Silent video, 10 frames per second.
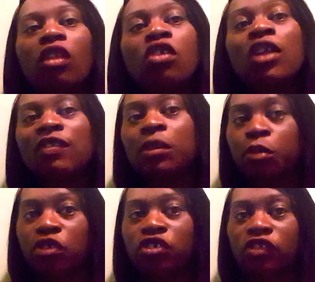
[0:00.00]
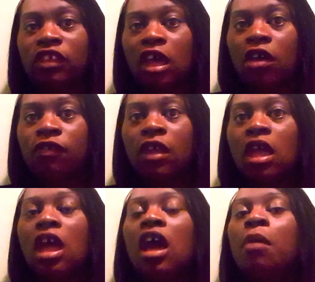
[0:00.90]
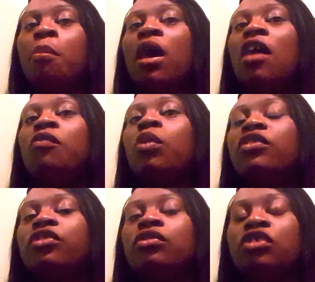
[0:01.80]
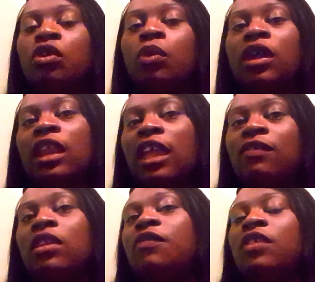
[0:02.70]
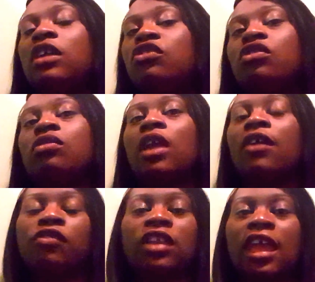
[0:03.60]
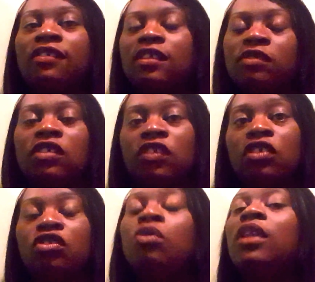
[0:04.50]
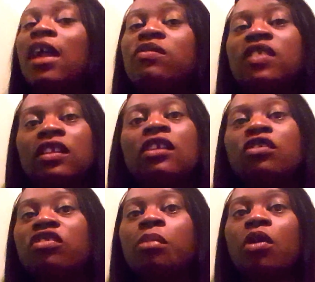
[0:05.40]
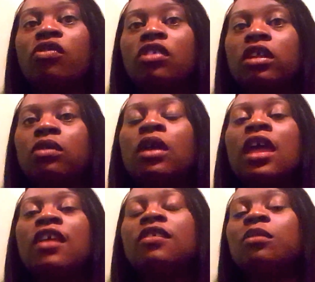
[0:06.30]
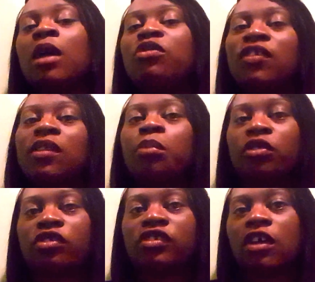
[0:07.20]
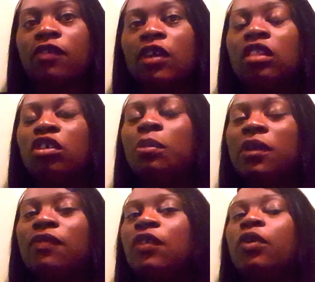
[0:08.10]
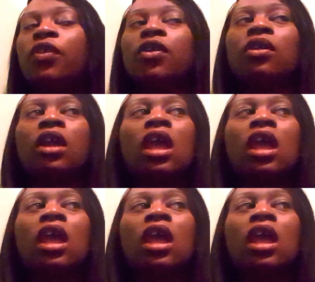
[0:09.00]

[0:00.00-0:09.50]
you have to push yourself above what you're doing, even if it is your everyday activities and you're doing everything that you're supposed to do, sometimes you have to push yourself a little bit further.